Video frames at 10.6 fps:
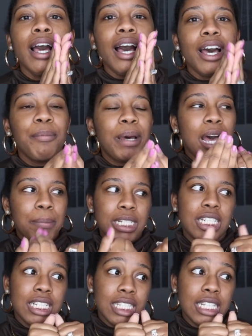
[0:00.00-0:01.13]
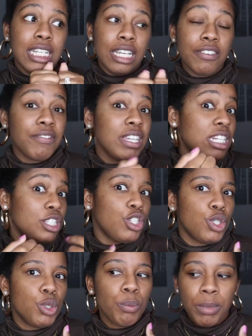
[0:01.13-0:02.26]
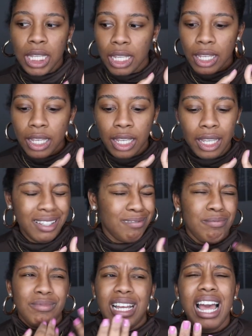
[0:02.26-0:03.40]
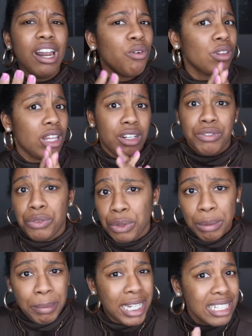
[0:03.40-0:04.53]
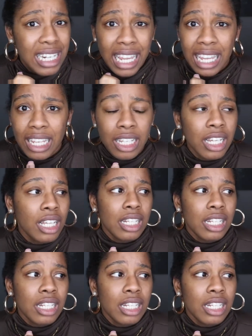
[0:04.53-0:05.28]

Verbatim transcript: Um, how much it is an inconvenience to me, I don't let it ruin my day.